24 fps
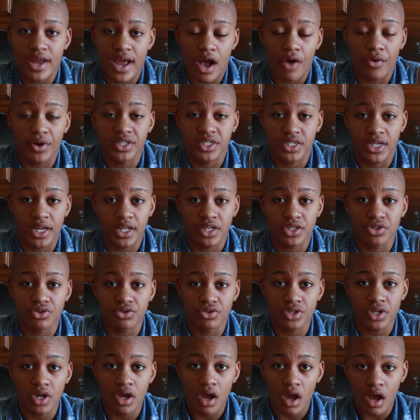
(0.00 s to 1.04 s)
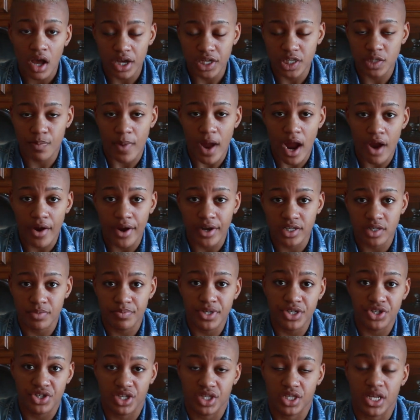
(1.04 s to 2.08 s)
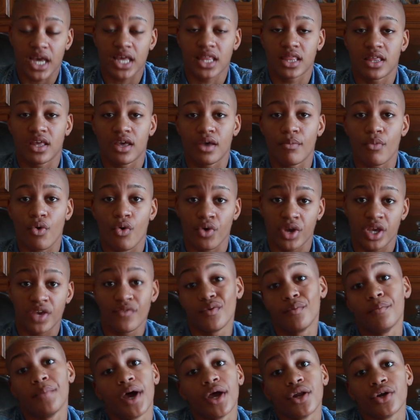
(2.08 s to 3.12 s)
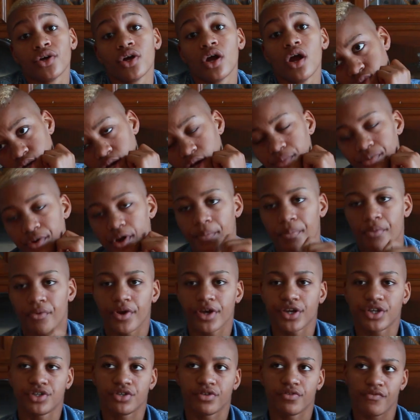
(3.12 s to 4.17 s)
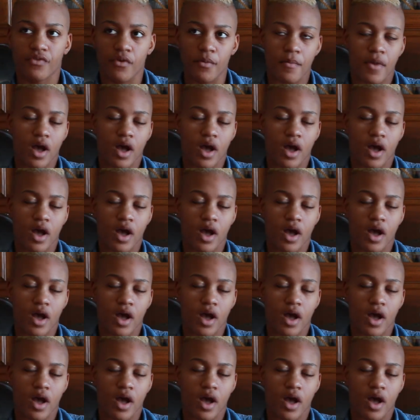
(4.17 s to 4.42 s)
now as dancers, aspiring to be just like them or even better. In preparation for